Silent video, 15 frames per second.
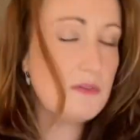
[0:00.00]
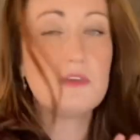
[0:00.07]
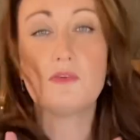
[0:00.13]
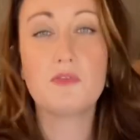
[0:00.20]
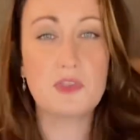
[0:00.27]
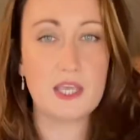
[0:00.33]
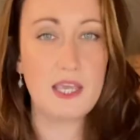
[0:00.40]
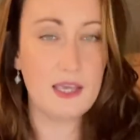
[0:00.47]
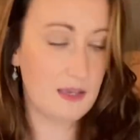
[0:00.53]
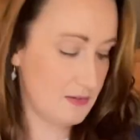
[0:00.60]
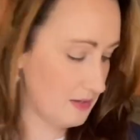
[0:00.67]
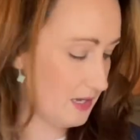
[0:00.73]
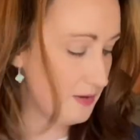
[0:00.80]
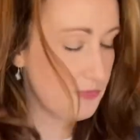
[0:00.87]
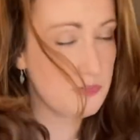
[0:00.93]
You'll see it.
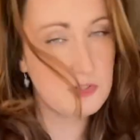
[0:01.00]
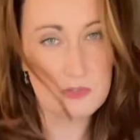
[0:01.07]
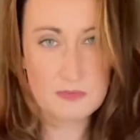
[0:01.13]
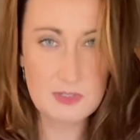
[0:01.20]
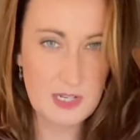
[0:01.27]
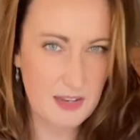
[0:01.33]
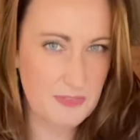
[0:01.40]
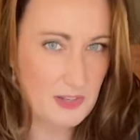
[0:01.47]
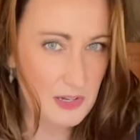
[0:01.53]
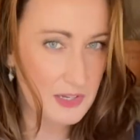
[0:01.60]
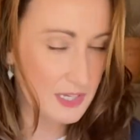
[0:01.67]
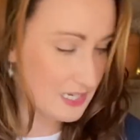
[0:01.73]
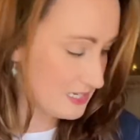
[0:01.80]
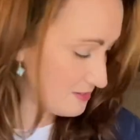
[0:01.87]
You'll have to look at it